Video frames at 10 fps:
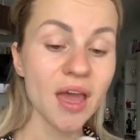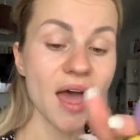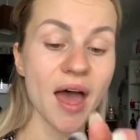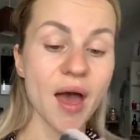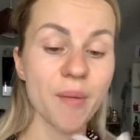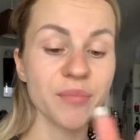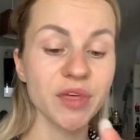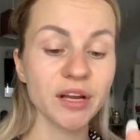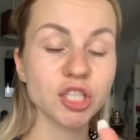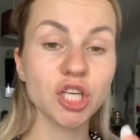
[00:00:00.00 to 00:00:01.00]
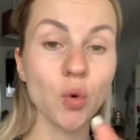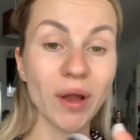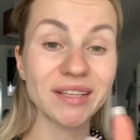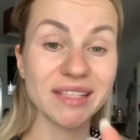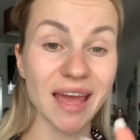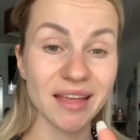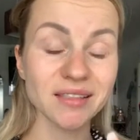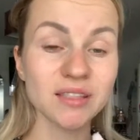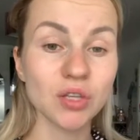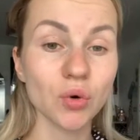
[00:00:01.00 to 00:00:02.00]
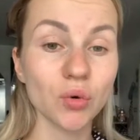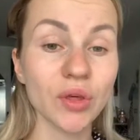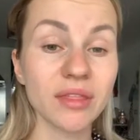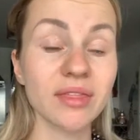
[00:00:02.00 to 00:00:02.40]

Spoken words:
They're actually quite dense, so